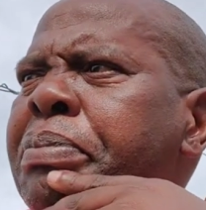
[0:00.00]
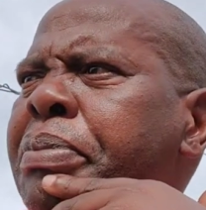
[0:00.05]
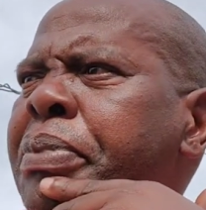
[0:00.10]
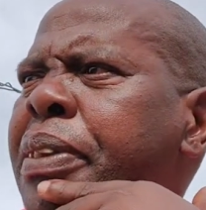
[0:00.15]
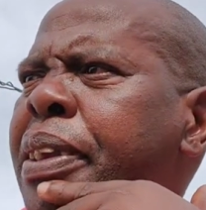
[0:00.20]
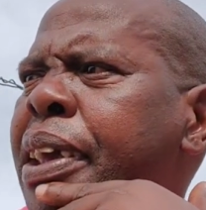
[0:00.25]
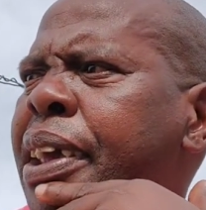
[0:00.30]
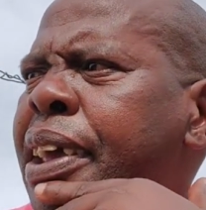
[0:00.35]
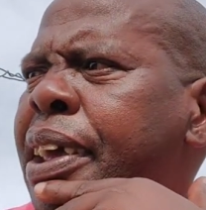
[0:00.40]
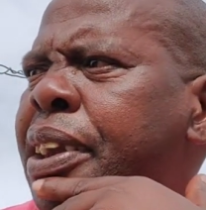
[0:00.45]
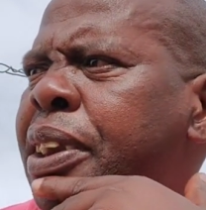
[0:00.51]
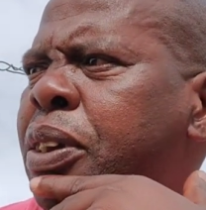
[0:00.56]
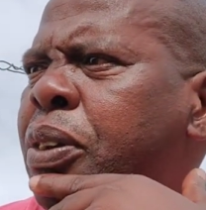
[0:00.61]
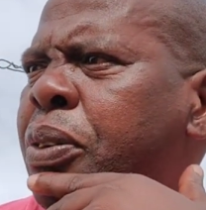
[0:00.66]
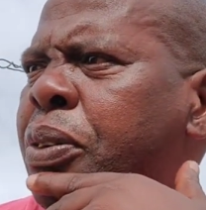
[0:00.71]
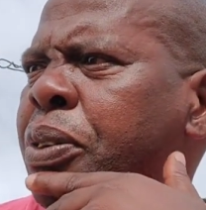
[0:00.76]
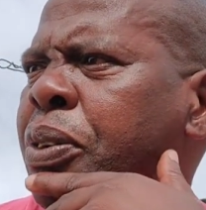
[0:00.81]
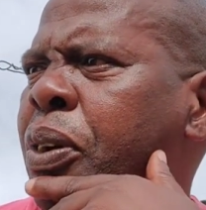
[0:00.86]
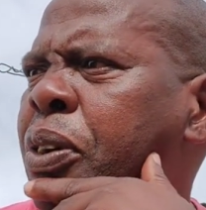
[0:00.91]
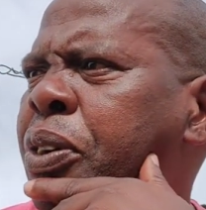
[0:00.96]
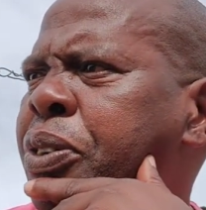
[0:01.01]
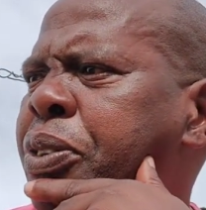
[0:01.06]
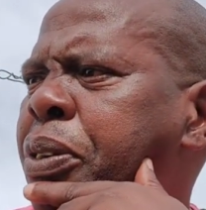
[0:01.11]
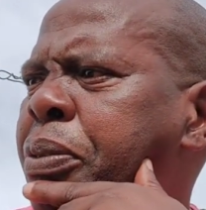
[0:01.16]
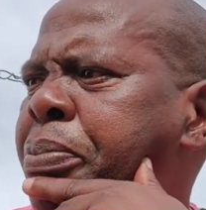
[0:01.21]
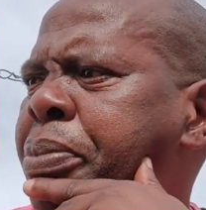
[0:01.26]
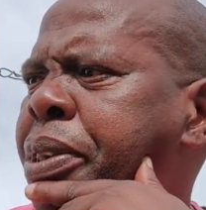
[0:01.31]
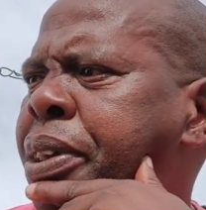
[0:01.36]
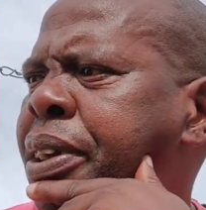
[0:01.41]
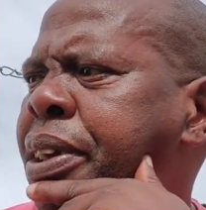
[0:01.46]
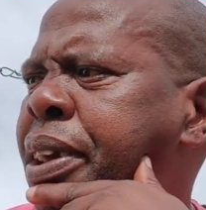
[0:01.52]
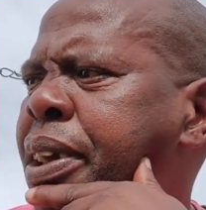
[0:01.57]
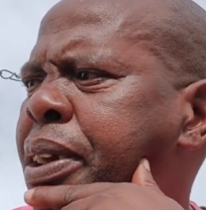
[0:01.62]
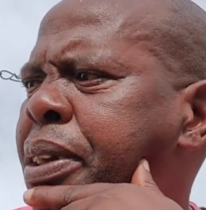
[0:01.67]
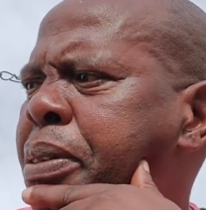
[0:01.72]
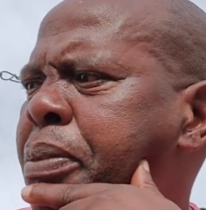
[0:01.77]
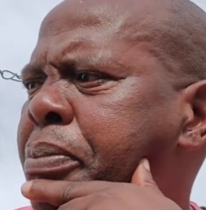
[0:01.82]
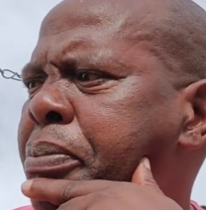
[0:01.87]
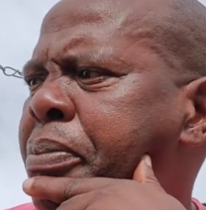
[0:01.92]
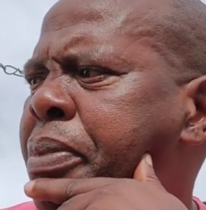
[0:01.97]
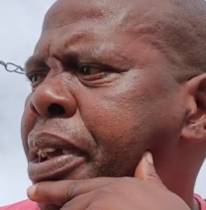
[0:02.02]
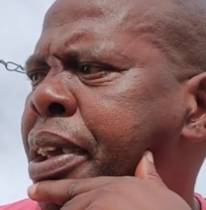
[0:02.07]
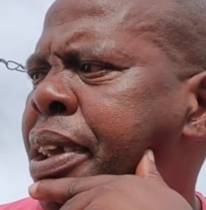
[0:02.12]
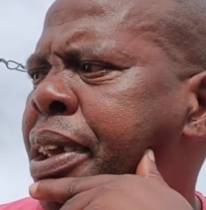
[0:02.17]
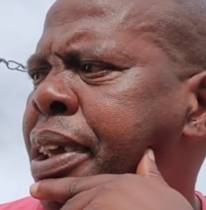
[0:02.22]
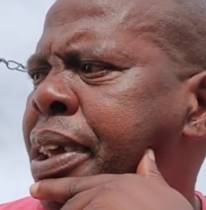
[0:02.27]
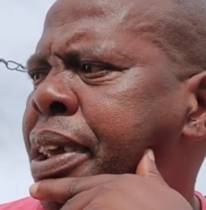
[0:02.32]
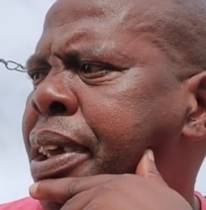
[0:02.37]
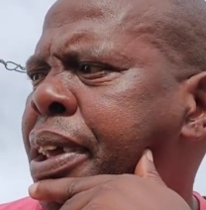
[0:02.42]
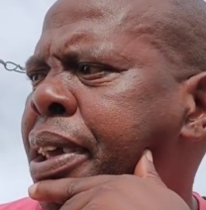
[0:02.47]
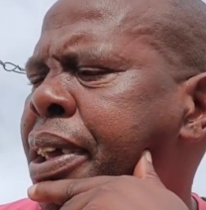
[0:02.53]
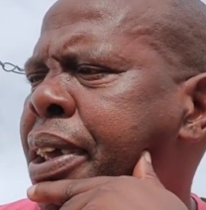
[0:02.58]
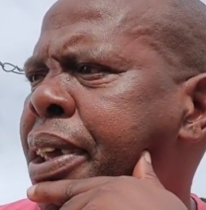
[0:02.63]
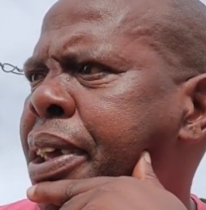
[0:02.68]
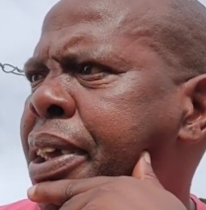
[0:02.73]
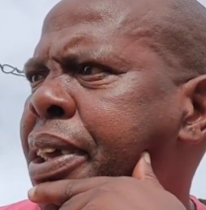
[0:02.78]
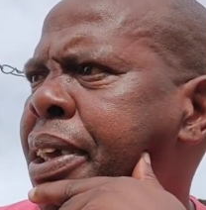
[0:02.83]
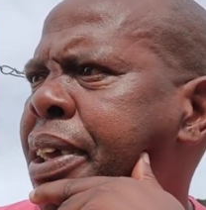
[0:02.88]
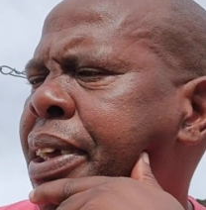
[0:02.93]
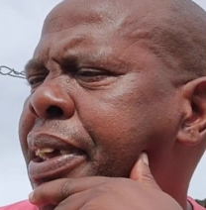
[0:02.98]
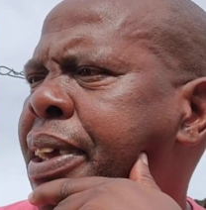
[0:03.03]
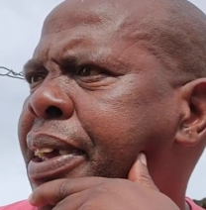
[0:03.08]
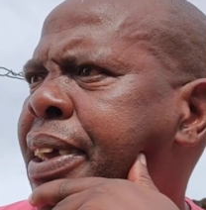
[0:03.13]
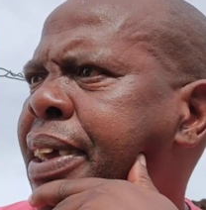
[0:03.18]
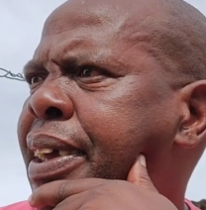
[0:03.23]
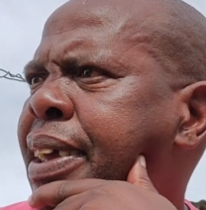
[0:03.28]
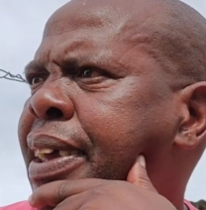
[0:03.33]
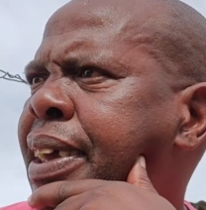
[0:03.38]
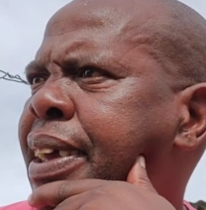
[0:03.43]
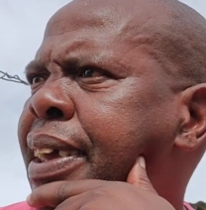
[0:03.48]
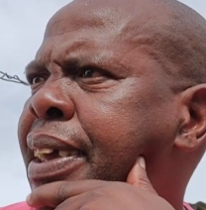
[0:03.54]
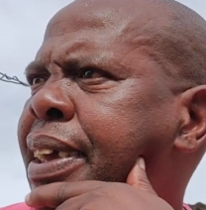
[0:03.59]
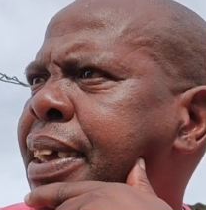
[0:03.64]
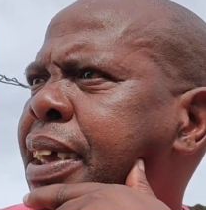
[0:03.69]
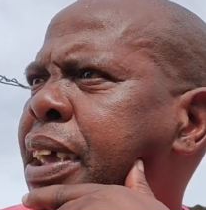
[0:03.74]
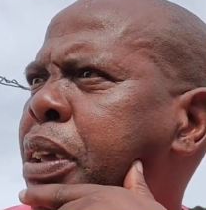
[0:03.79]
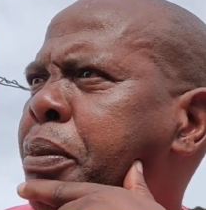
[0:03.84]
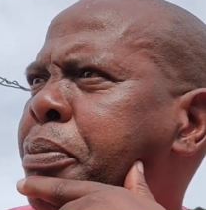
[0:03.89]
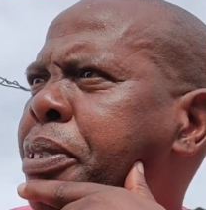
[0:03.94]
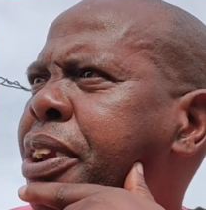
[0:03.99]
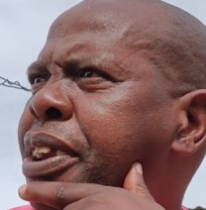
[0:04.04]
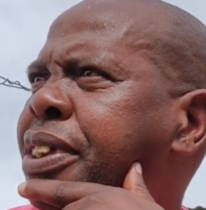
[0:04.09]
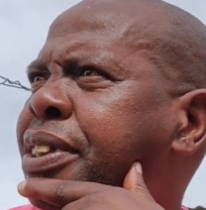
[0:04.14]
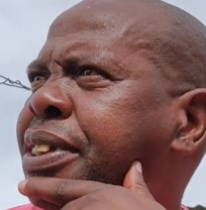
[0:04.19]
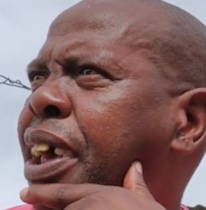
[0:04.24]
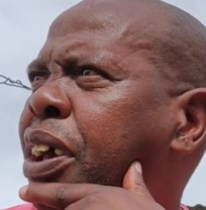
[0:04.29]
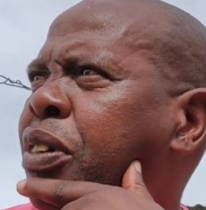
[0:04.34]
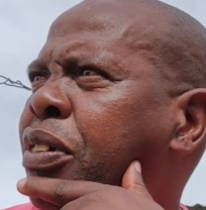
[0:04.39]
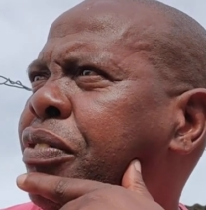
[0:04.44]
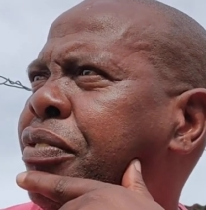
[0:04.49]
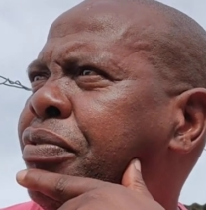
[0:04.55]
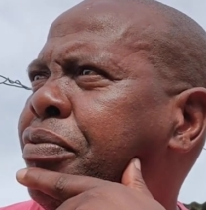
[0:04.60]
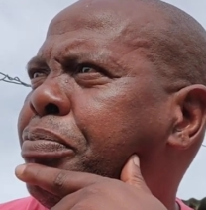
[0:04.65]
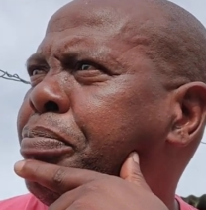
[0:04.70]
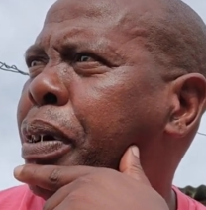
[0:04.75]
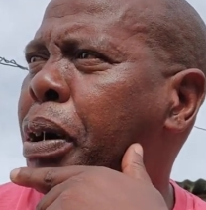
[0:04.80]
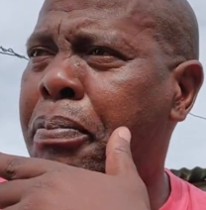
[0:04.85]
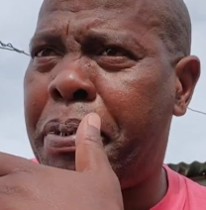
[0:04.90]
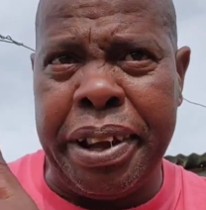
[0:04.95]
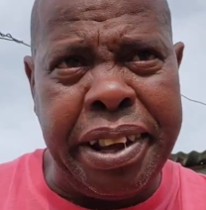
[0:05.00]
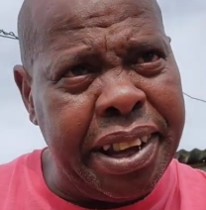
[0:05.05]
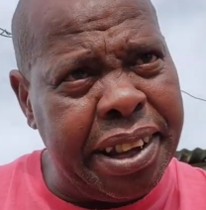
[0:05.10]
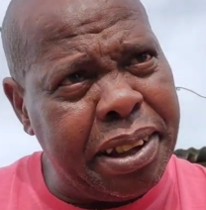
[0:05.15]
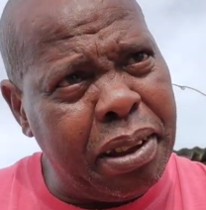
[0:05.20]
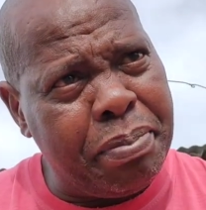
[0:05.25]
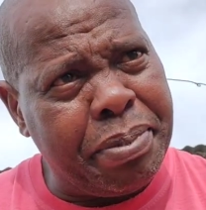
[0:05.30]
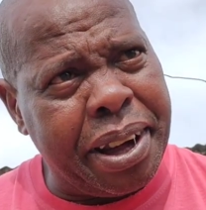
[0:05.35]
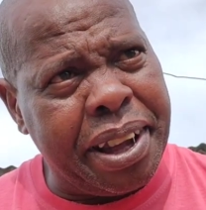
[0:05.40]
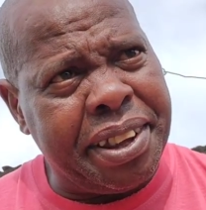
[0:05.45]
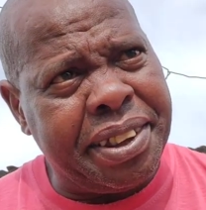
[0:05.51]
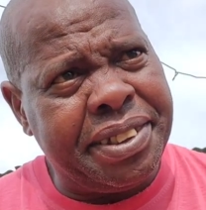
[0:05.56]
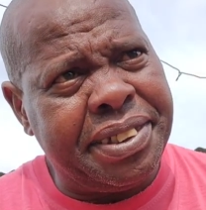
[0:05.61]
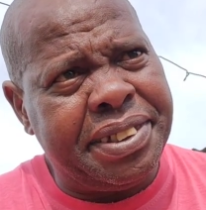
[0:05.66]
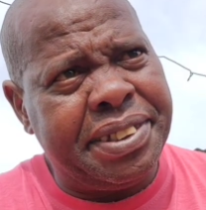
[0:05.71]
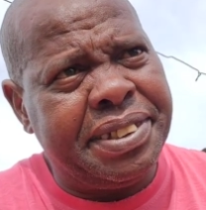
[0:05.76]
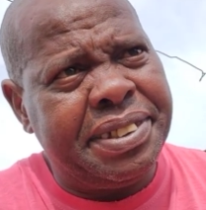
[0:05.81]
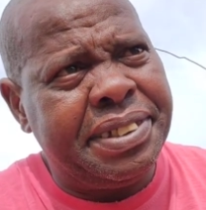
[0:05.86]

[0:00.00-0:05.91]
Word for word: Mm. And he also became a, a, minister of public enterprise.